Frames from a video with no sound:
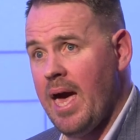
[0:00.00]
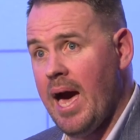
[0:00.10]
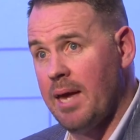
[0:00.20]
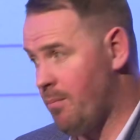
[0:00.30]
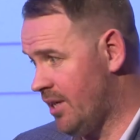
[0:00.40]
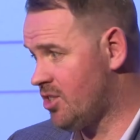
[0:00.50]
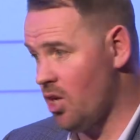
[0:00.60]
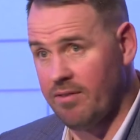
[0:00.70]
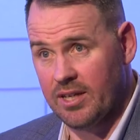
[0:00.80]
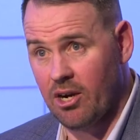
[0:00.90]
and by
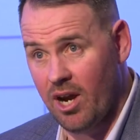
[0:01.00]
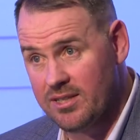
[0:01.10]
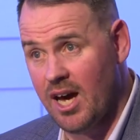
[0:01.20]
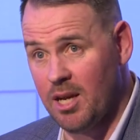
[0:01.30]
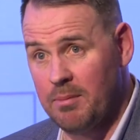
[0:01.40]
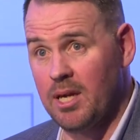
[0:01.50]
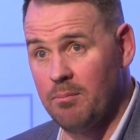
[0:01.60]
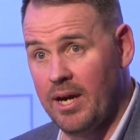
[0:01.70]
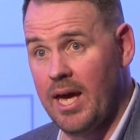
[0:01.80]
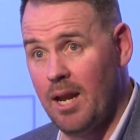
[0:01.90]
serving their autonomy and
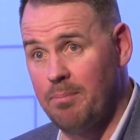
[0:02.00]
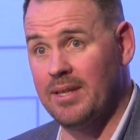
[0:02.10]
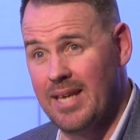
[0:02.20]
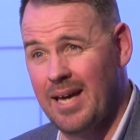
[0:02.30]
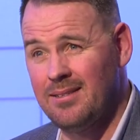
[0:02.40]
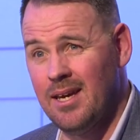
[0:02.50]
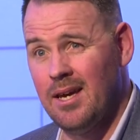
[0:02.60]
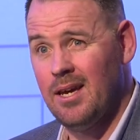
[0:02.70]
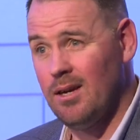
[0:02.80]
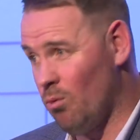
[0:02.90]
by helping
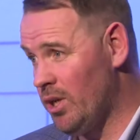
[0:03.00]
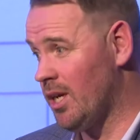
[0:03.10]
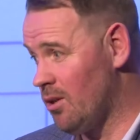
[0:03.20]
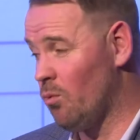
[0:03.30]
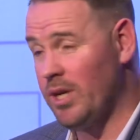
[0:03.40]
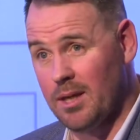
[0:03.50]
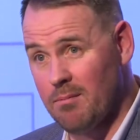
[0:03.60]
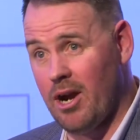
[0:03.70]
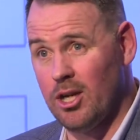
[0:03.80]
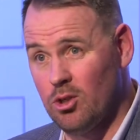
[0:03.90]
that, we can
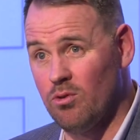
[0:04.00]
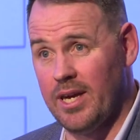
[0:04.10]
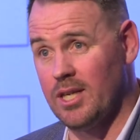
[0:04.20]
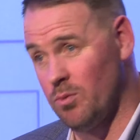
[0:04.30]
marry two things.